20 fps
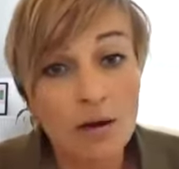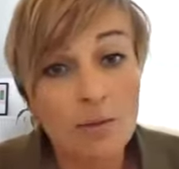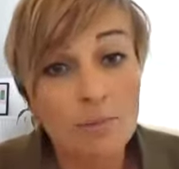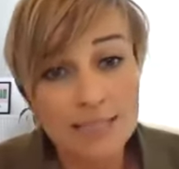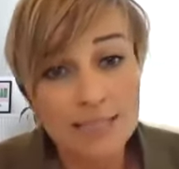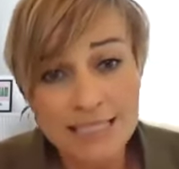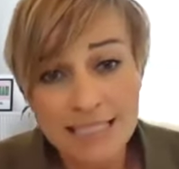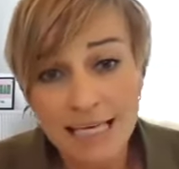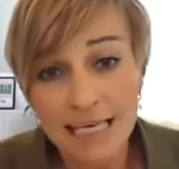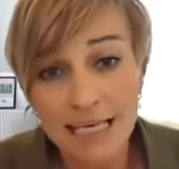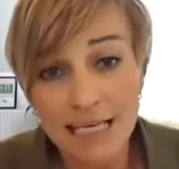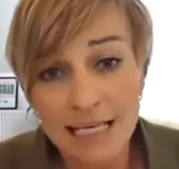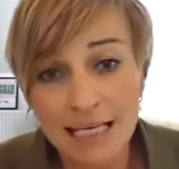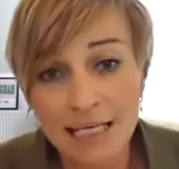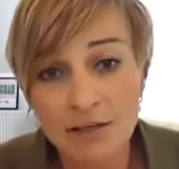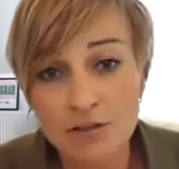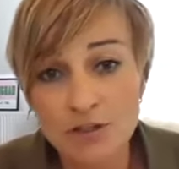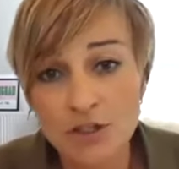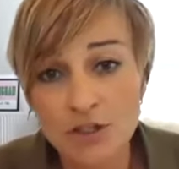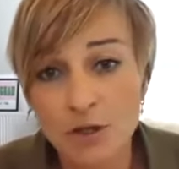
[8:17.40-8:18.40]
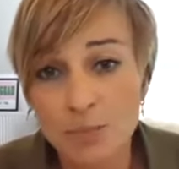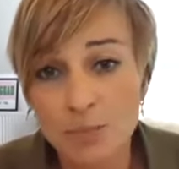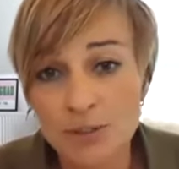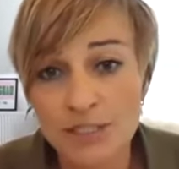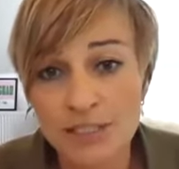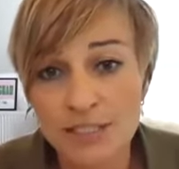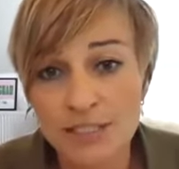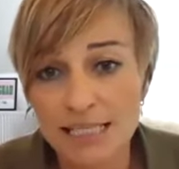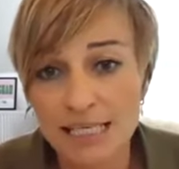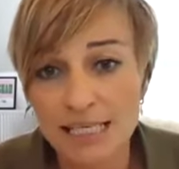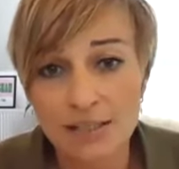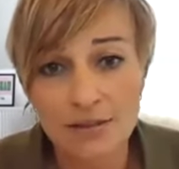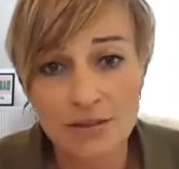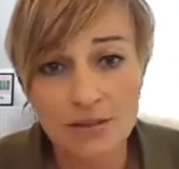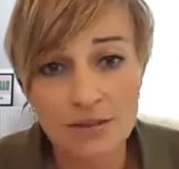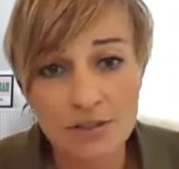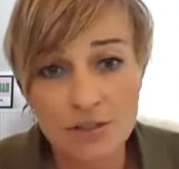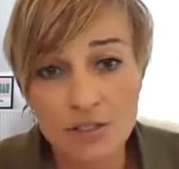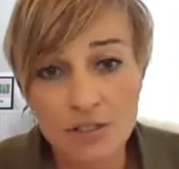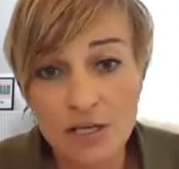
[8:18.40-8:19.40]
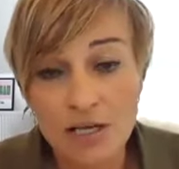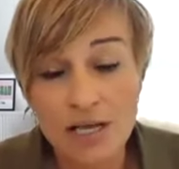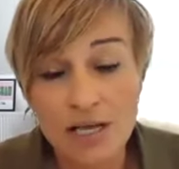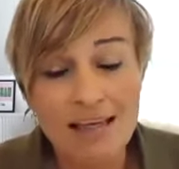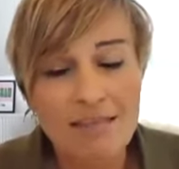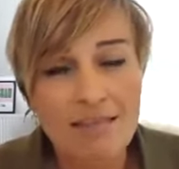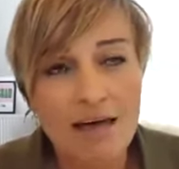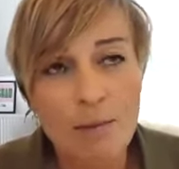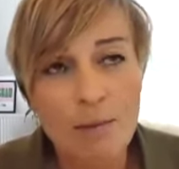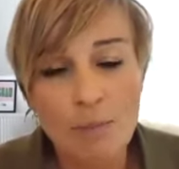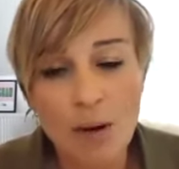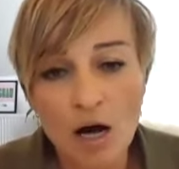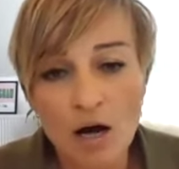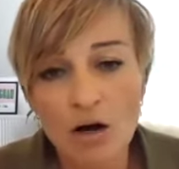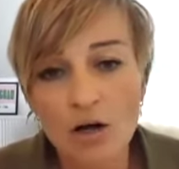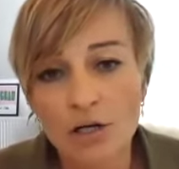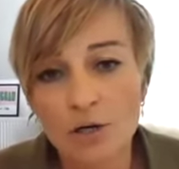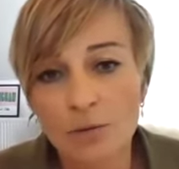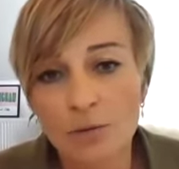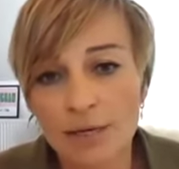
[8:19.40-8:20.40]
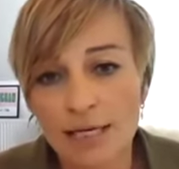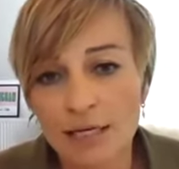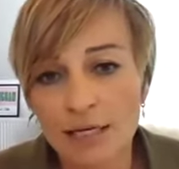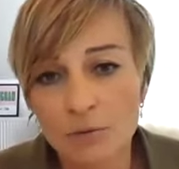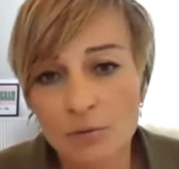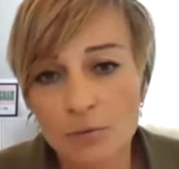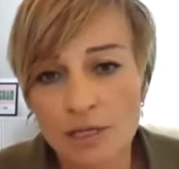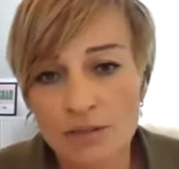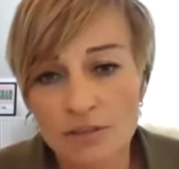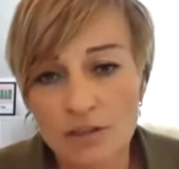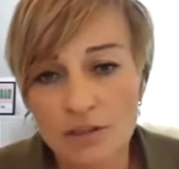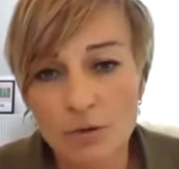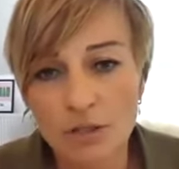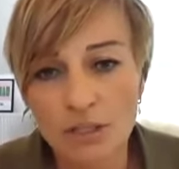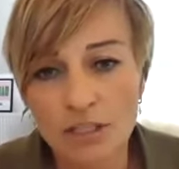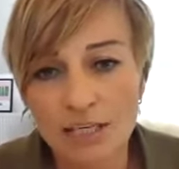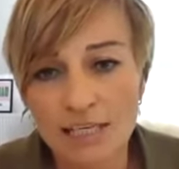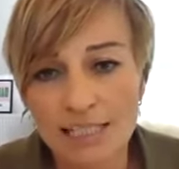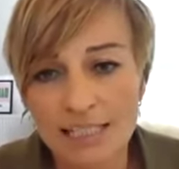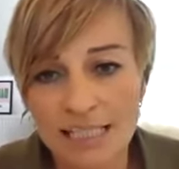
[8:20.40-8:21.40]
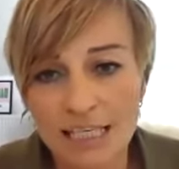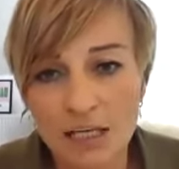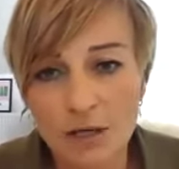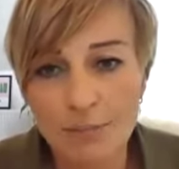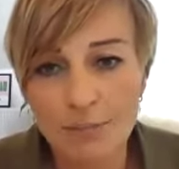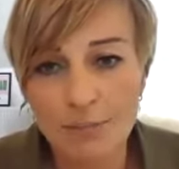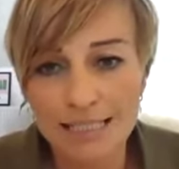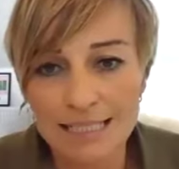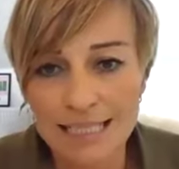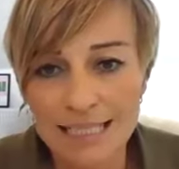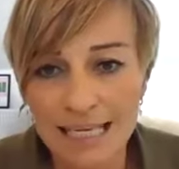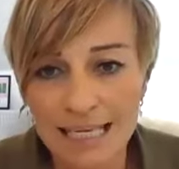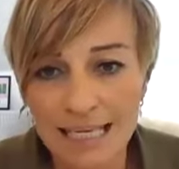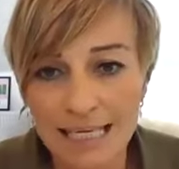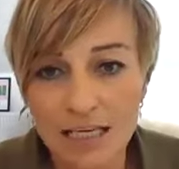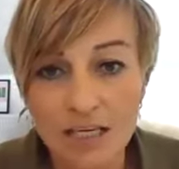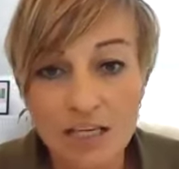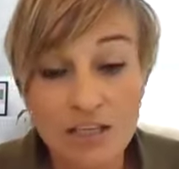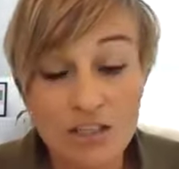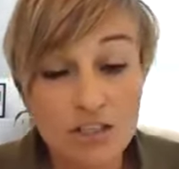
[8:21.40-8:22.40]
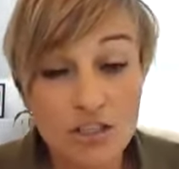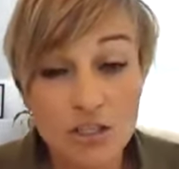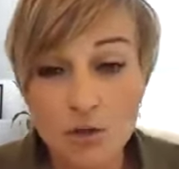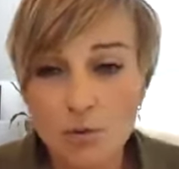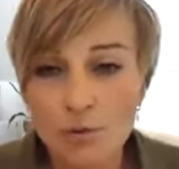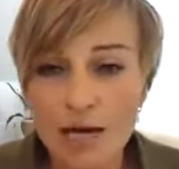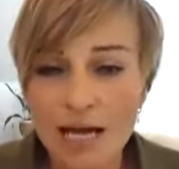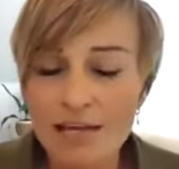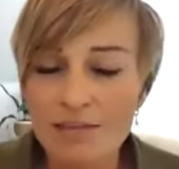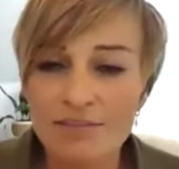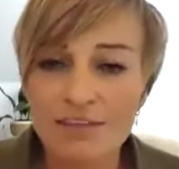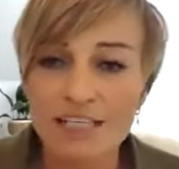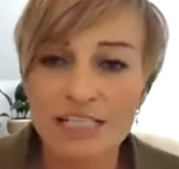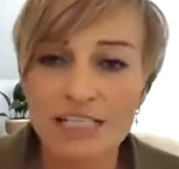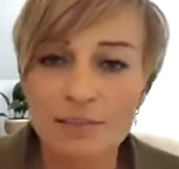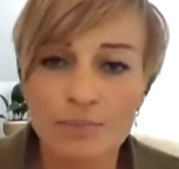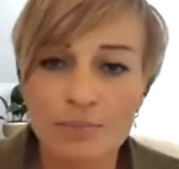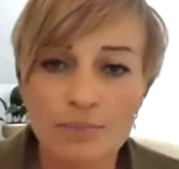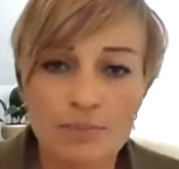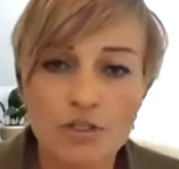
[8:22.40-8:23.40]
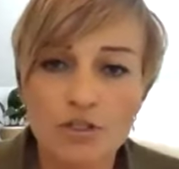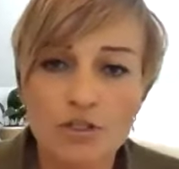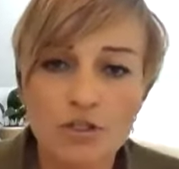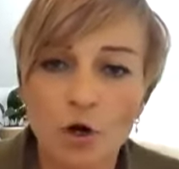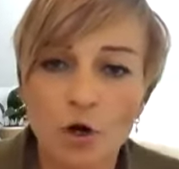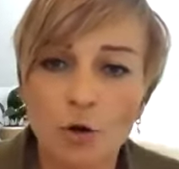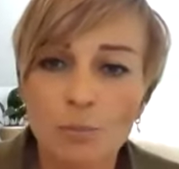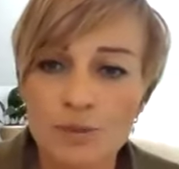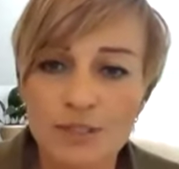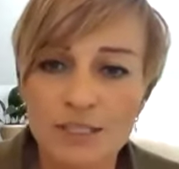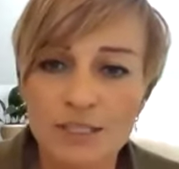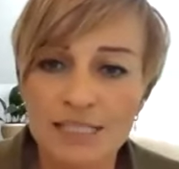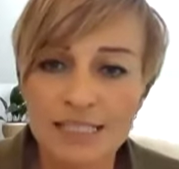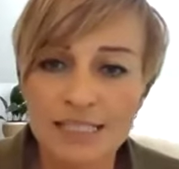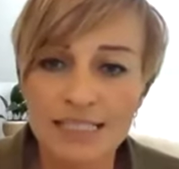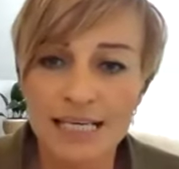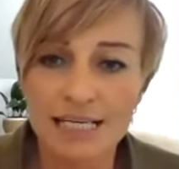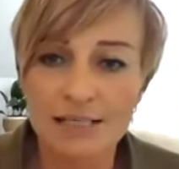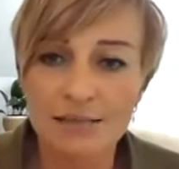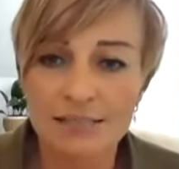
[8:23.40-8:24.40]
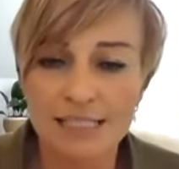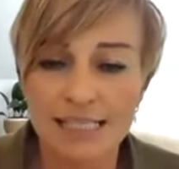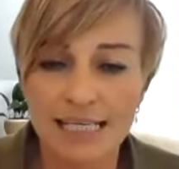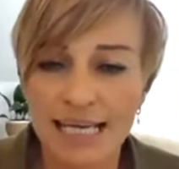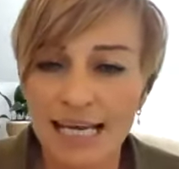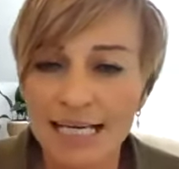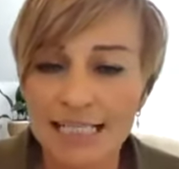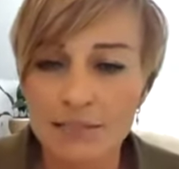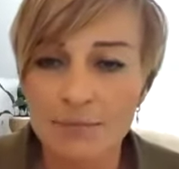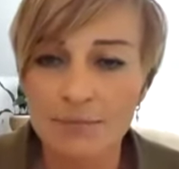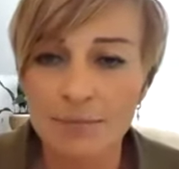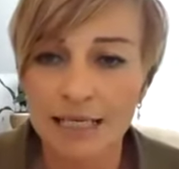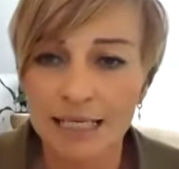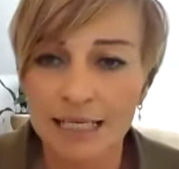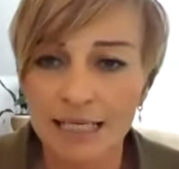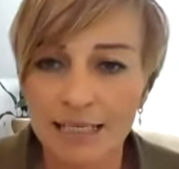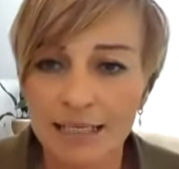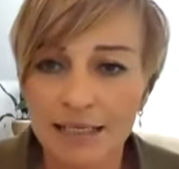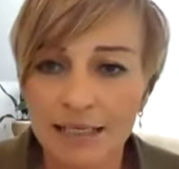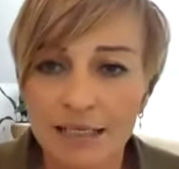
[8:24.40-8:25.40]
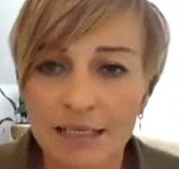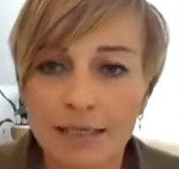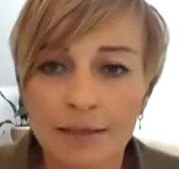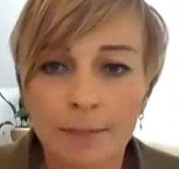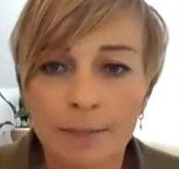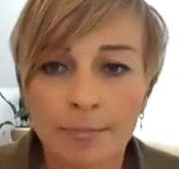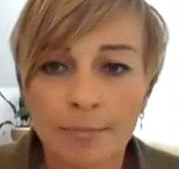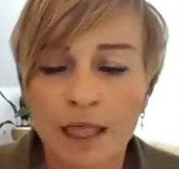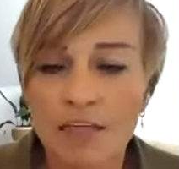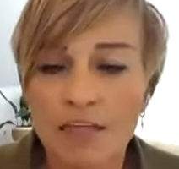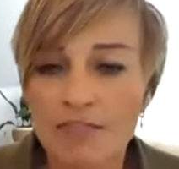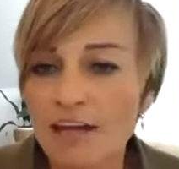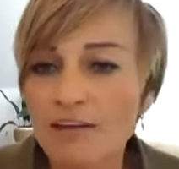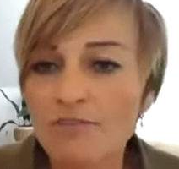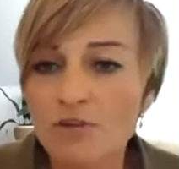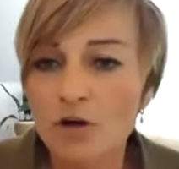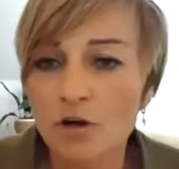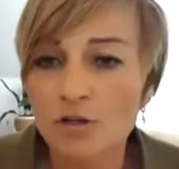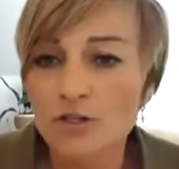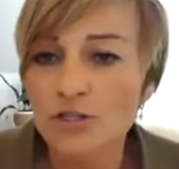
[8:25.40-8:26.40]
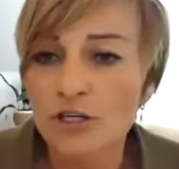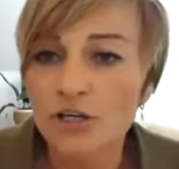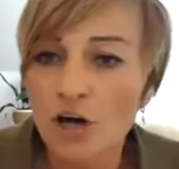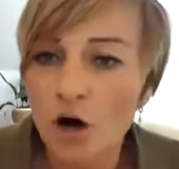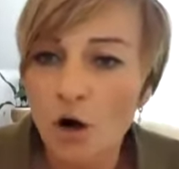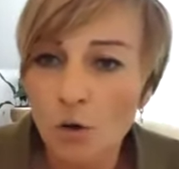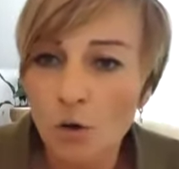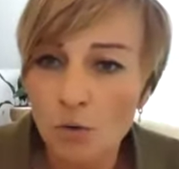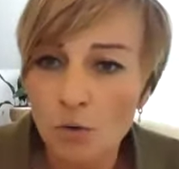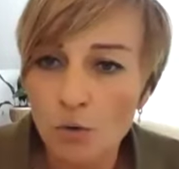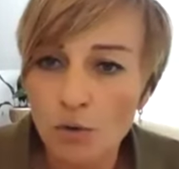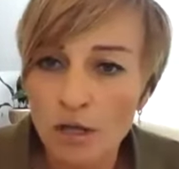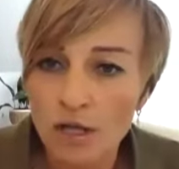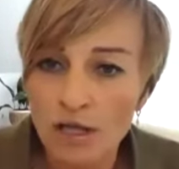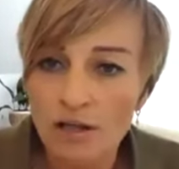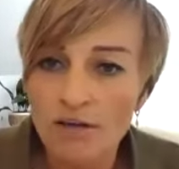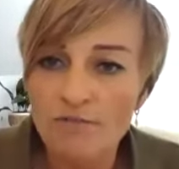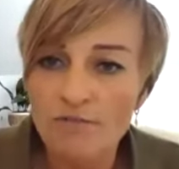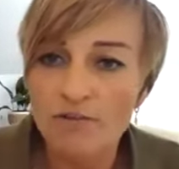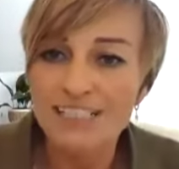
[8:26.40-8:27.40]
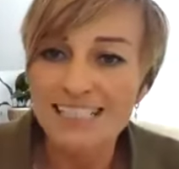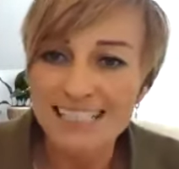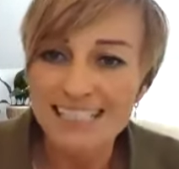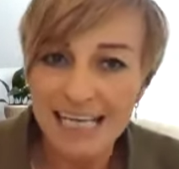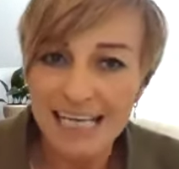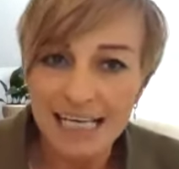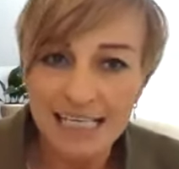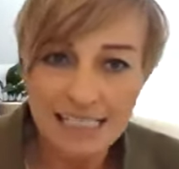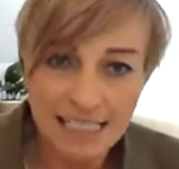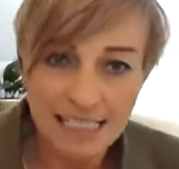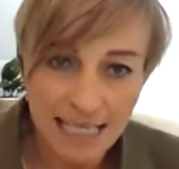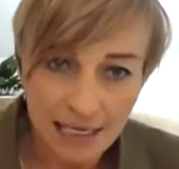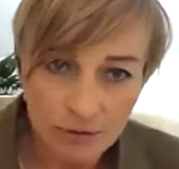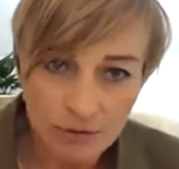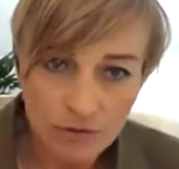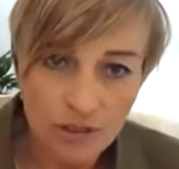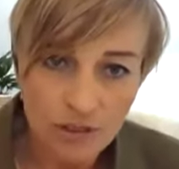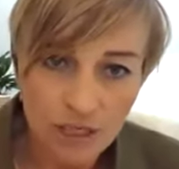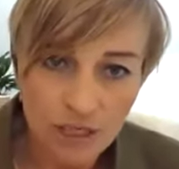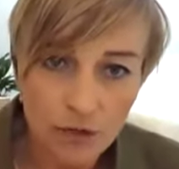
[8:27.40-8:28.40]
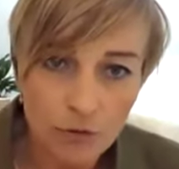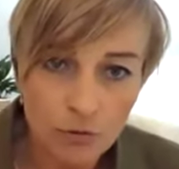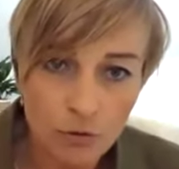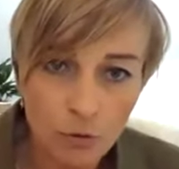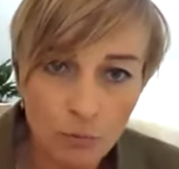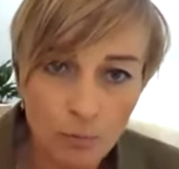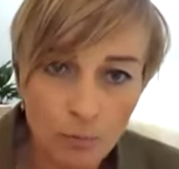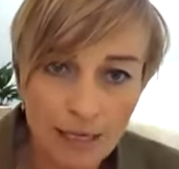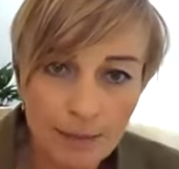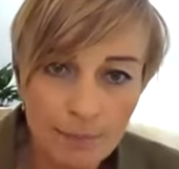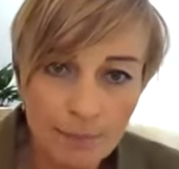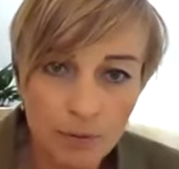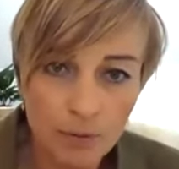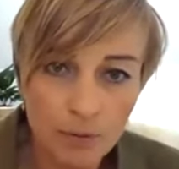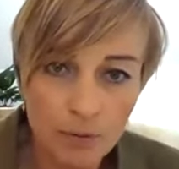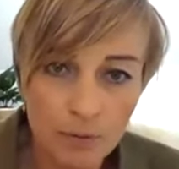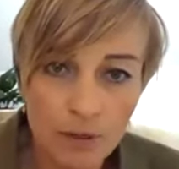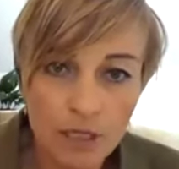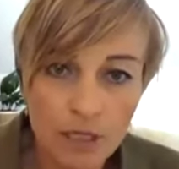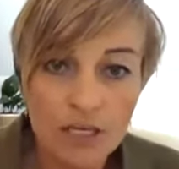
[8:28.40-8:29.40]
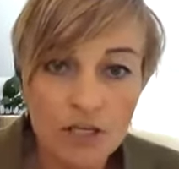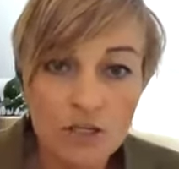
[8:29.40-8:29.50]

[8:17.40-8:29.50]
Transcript: particularly on jobs and skills, they're partnering with the organising committee to create this Jobs and Skills Academy. They've got a goal for 6,000 local people